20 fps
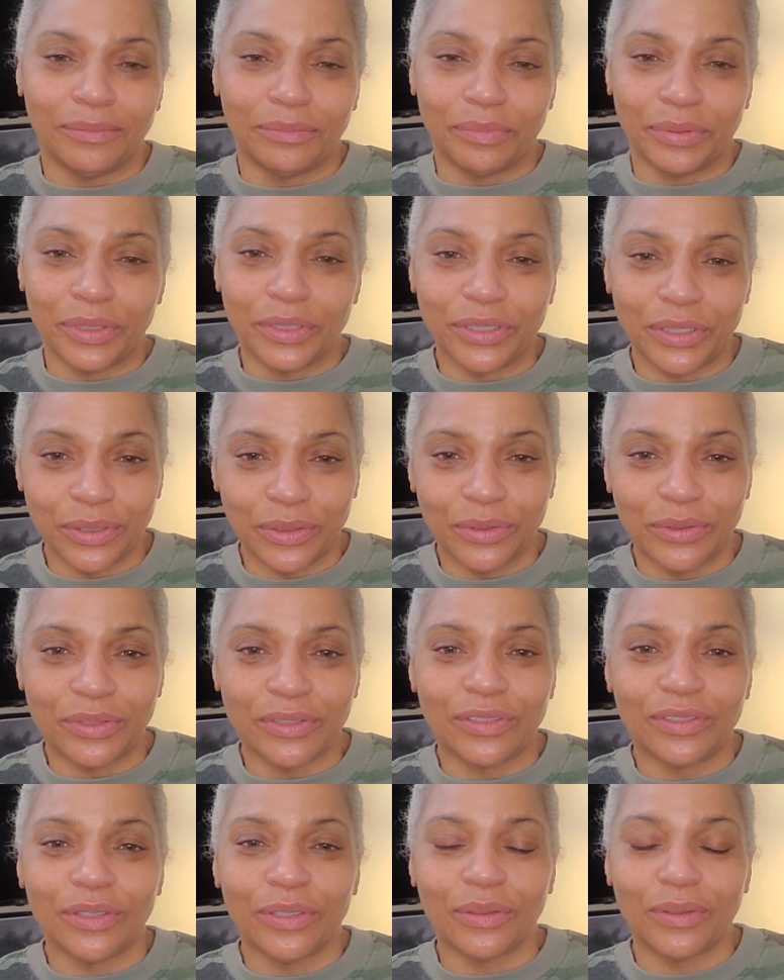
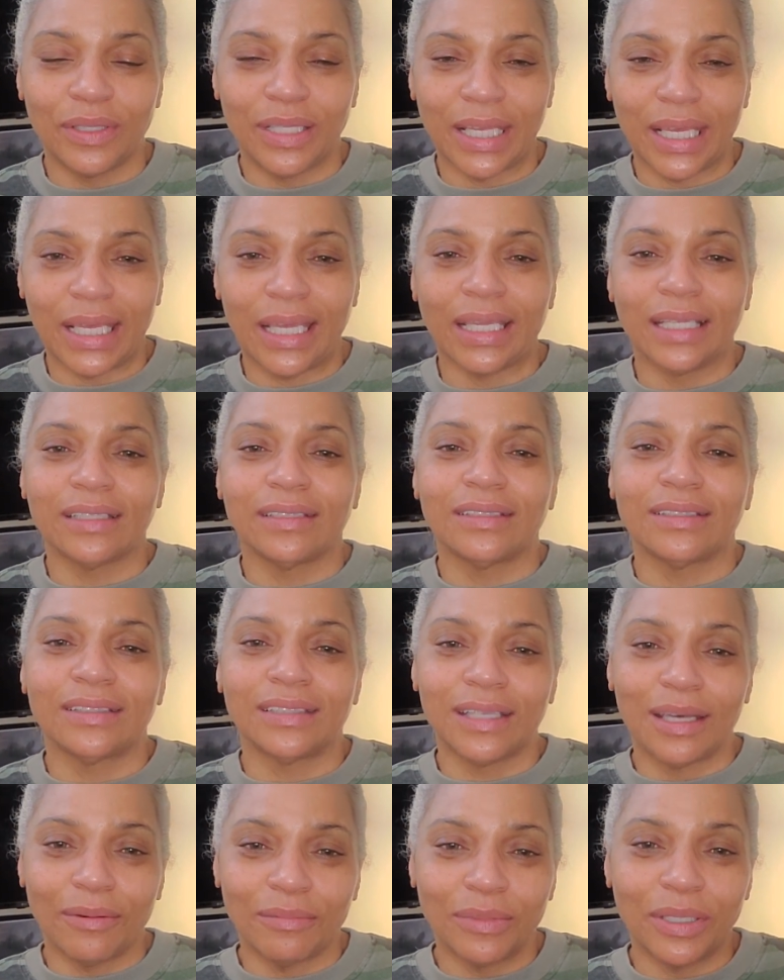produced so that
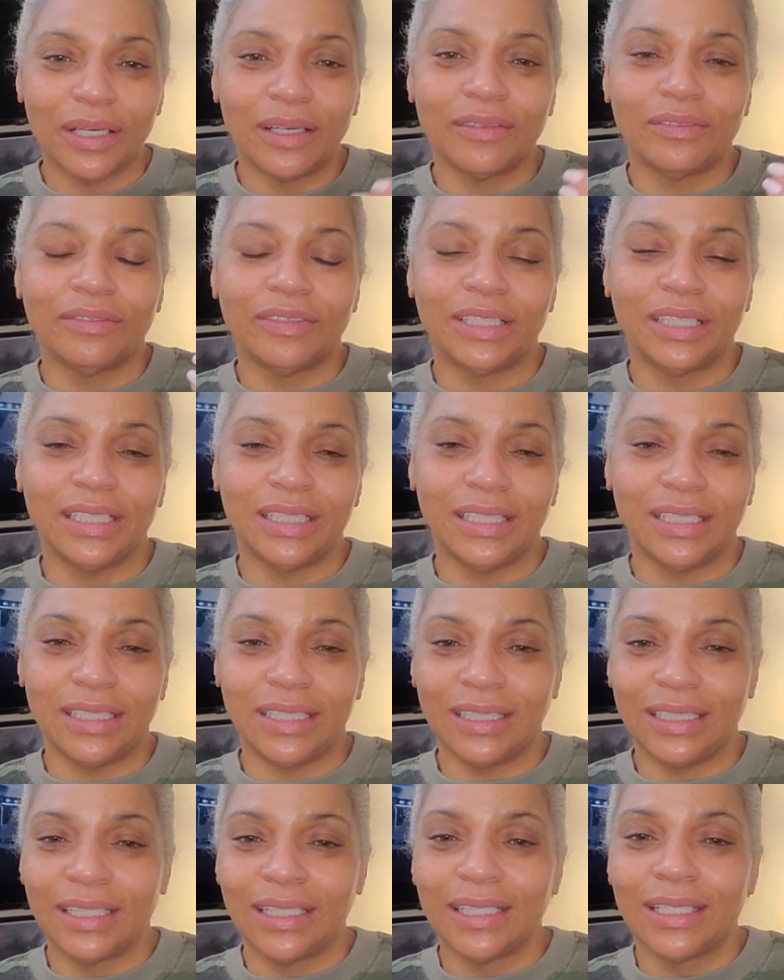some of
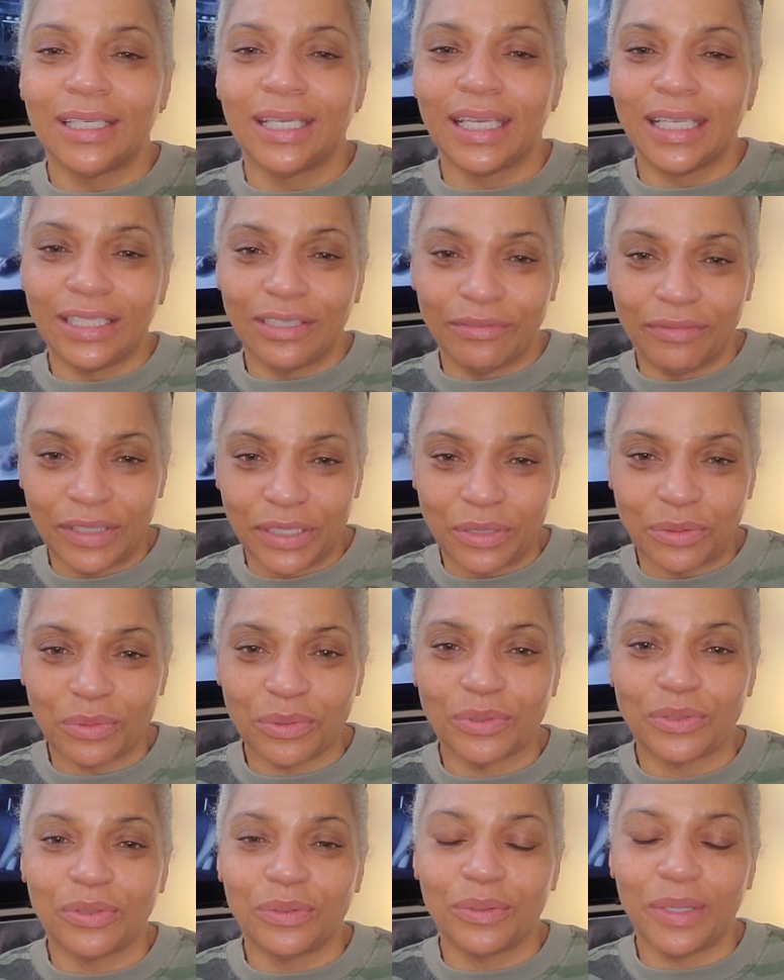the
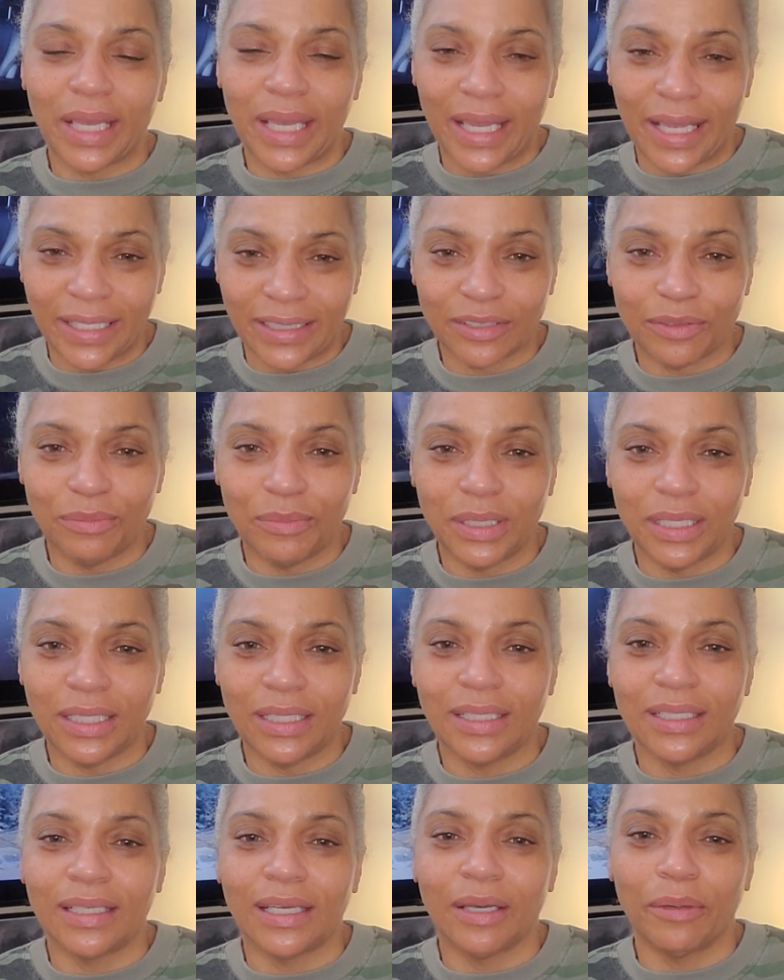individuals who ask
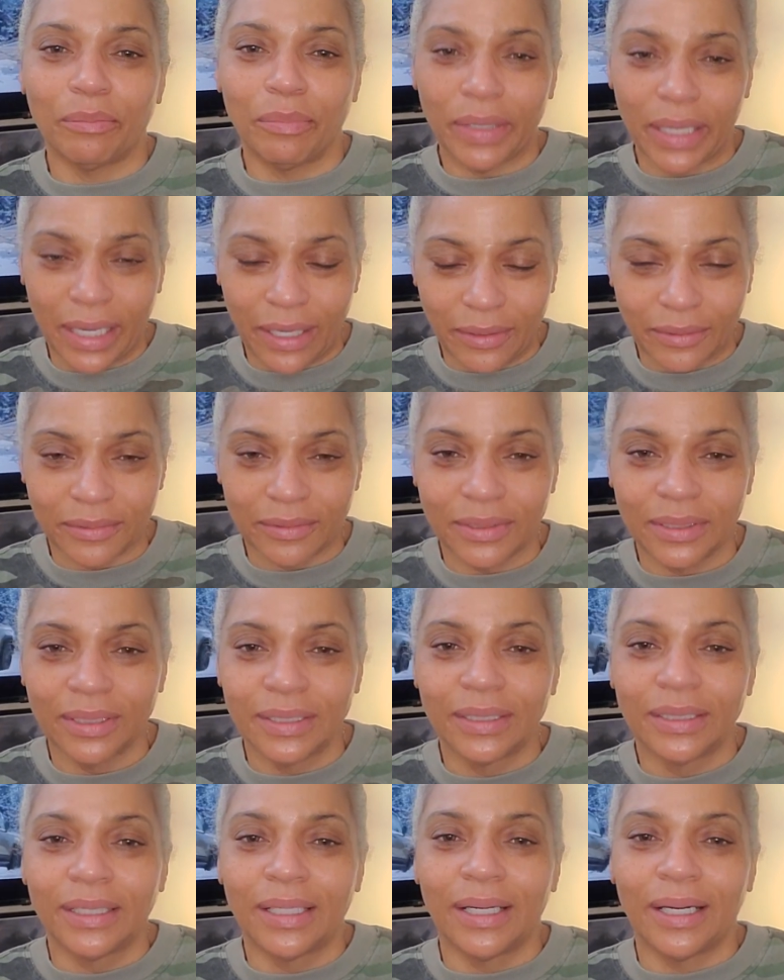me about
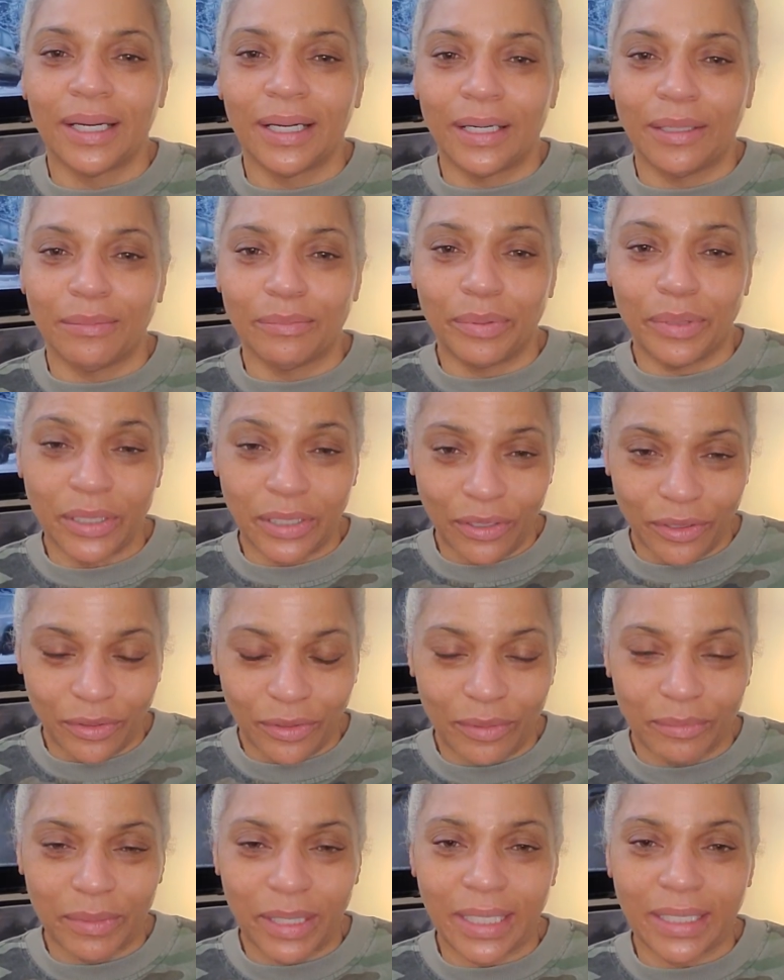putting
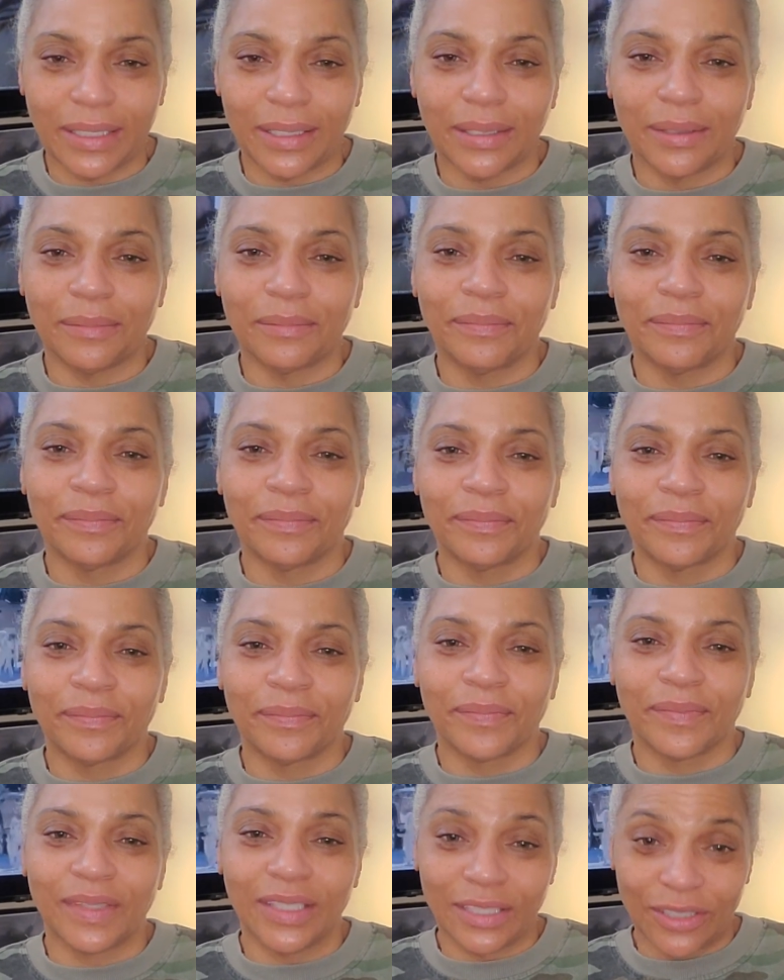on makeup,
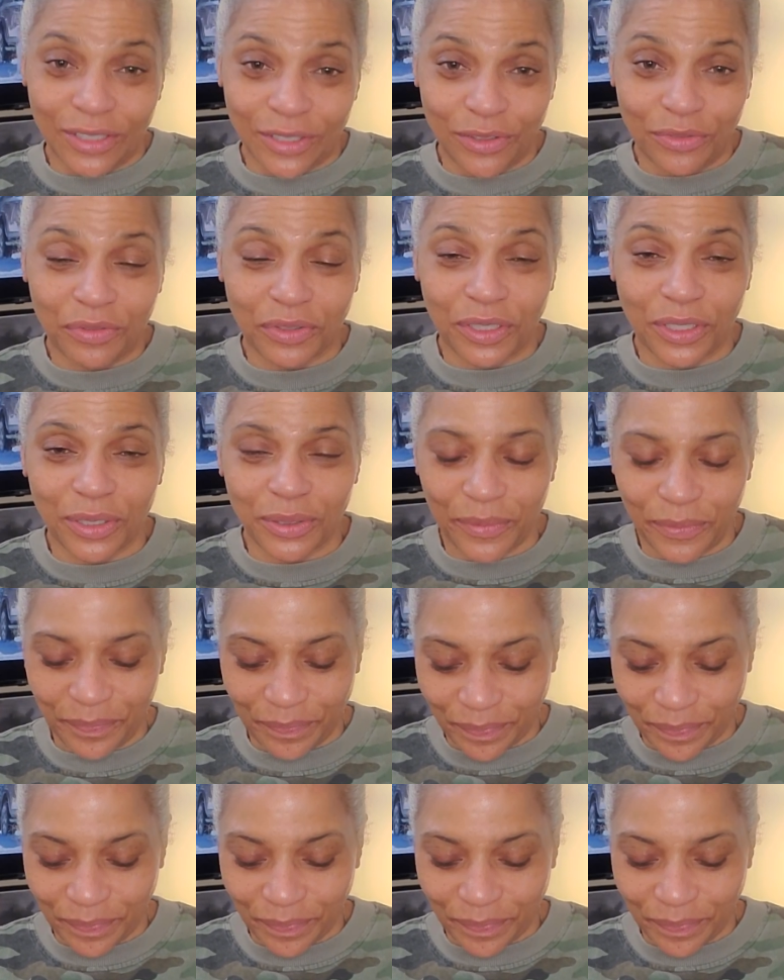this is for you.